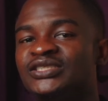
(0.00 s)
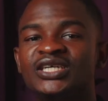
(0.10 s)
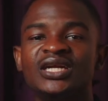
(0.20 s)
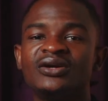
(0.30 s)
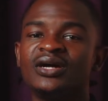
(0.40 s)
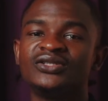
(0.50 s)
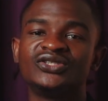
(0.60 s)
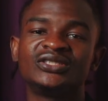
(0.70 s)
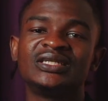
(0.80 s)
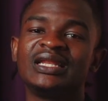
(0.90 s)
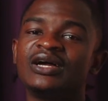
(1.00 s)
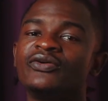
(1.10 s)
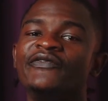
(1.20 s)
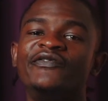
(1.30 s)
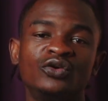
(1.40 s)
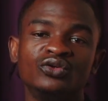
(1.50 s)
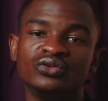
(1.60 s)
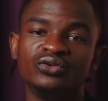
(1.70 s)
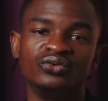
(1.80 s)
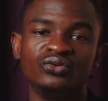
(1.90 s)
general, just a lack of follow
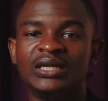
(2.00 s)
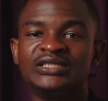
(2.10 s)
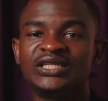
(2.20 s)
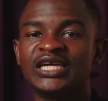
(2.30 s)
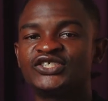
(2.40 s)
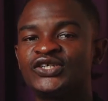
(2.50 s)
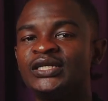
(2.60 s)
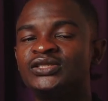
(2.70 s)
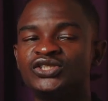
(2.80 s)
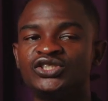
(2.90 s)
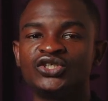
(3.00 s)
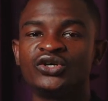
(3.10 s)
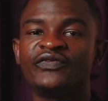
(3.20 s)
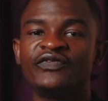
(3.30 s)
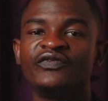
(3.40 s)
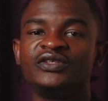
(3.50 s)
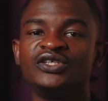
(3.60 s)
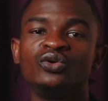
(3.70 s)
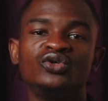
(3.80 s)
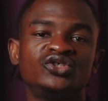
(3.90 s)
through. It's like trying to surf
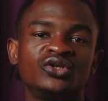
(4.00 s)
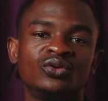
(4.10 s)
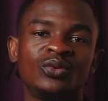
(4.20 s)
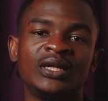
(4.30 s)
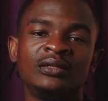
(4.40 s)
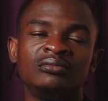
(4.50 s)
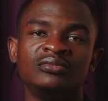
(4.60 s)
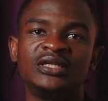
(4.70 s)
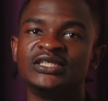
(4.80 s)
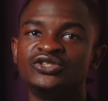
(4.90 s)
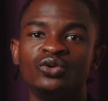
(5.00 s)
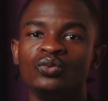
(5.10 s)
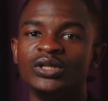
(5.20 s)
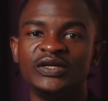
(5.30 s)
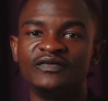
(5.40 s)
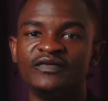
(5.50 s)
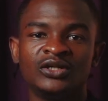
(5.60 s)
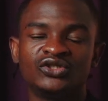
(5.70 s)
the ocean when there's no wave.